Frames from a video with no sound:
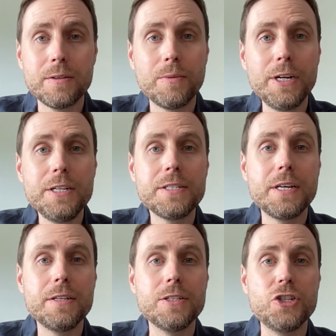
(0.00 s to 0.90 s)
Ready to
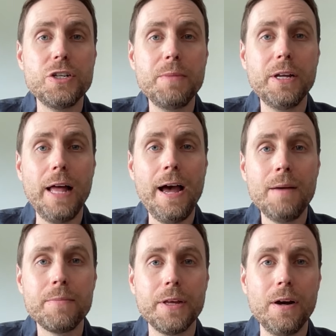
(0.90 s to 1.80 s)
Send is a Gmail
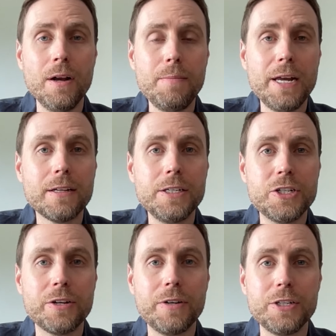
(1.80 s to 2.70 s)
app that automatically
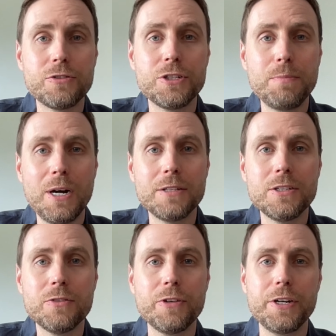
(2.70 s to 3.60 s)
generates
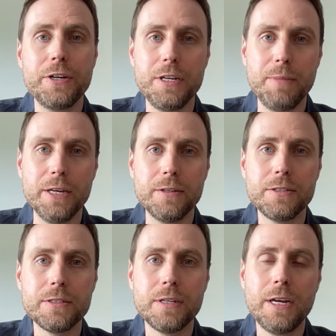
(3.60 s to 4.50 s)
responses for your
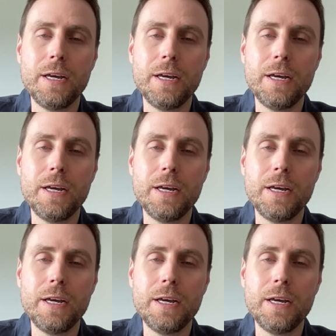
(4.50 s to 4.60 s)
emails.